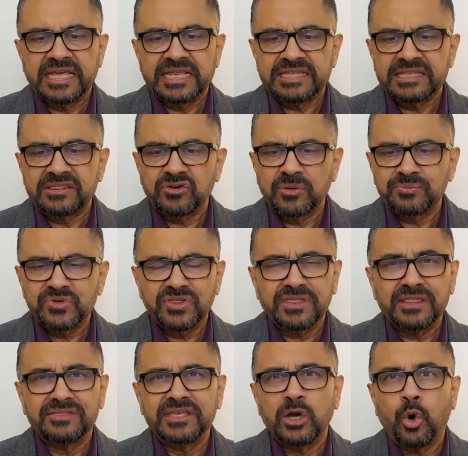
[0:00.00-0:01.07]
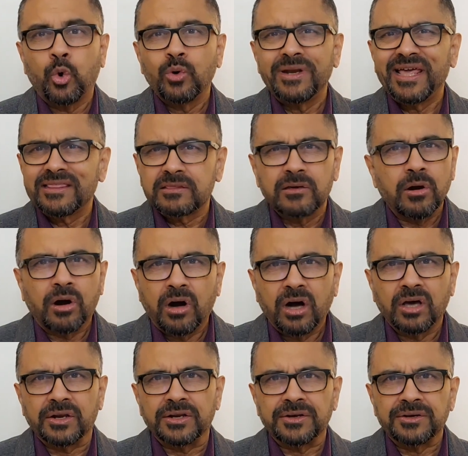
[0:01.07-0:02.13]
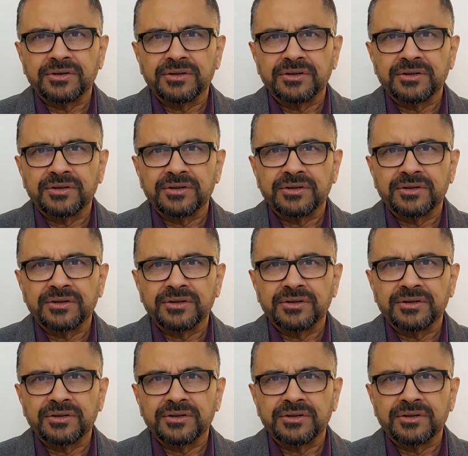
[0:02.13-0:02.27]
The scripture says the old has gone.